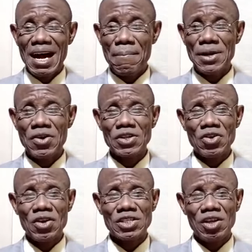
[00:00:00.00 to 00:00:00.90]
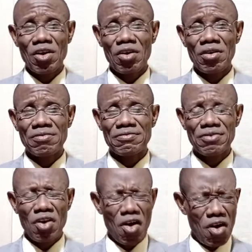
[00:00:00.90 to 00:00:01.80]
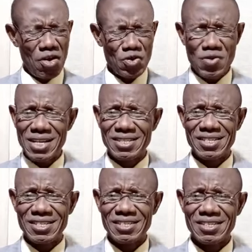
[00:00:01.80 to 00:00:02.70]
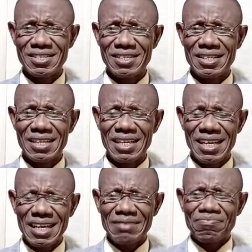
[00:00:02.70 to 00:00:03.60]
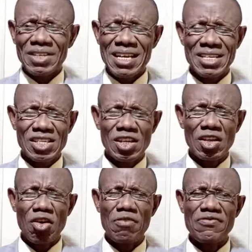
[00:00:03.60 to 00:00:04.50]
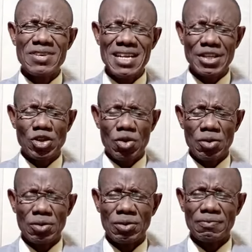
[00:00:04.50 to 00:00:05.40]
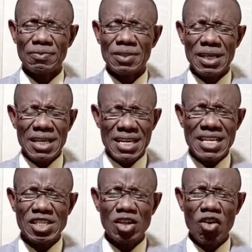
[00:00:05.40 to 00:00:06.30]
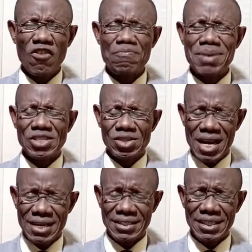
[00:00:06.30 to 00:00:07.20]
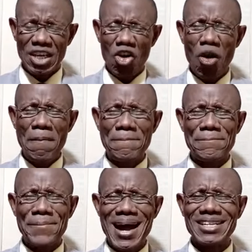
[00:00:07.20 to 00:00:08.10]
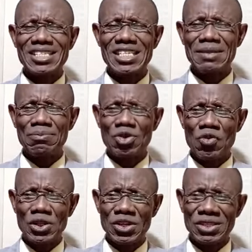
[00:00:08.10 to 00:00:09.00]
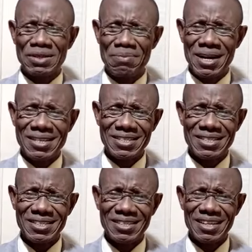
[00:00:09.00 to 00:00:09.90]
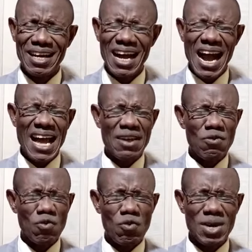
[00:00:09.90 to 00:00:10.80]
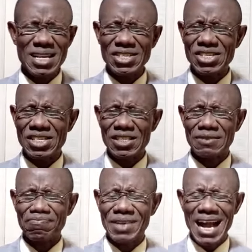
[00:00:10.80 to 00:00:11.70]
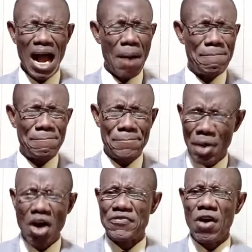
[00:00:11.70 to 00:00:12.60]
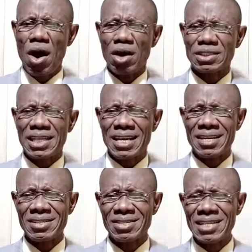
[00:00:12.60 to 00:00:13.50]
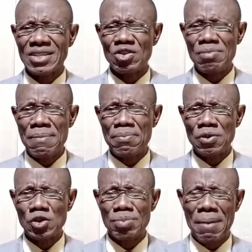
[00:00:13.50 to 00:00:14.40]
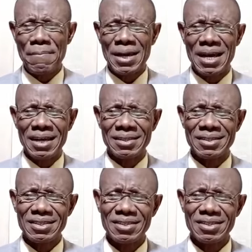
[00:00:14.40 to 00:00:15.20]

And because God is love, always, His love nature, His love personality compels Him to wish us the best. I wish above all things that you may prosper and be held.